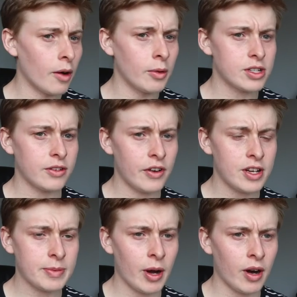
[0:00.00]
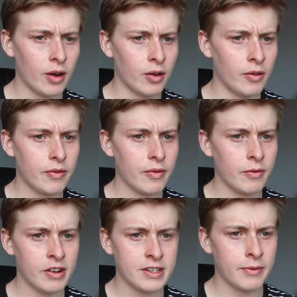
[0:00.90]
I watched the first part of
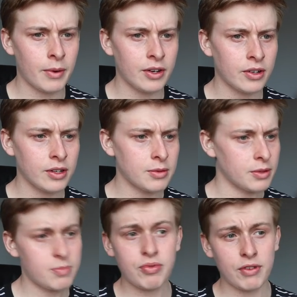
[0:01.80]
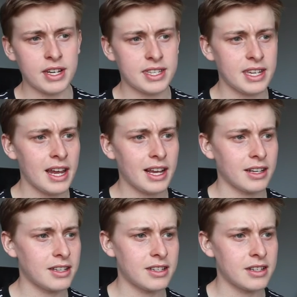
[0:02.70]
Reservoir Dogs, which was pretty sick.
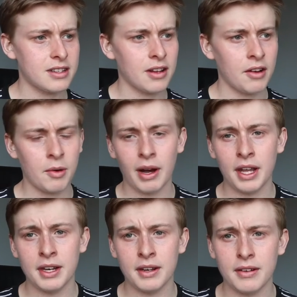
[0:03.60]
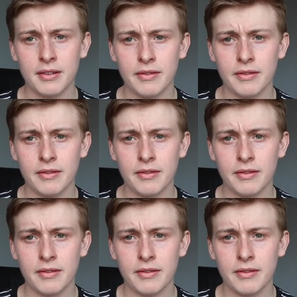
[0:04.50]
I just don't know why I didn't